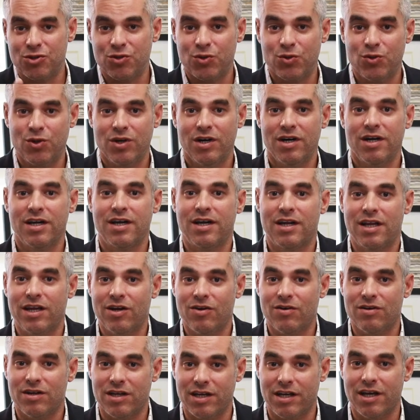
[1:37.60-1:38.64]
through
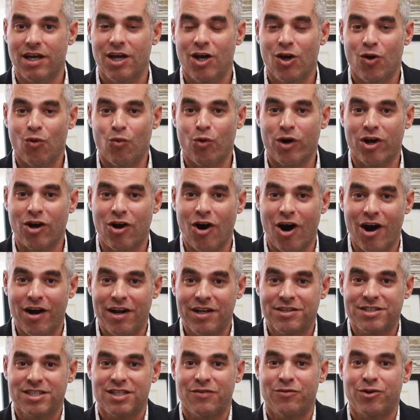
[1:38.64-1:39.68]
clearly.
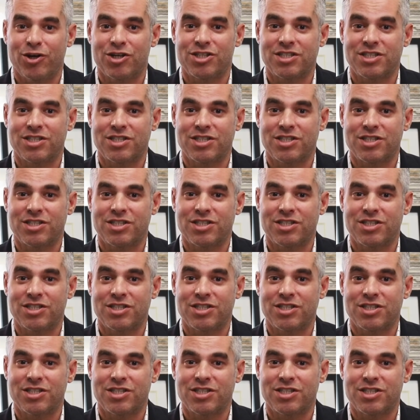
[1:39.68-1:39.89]
Regardless of your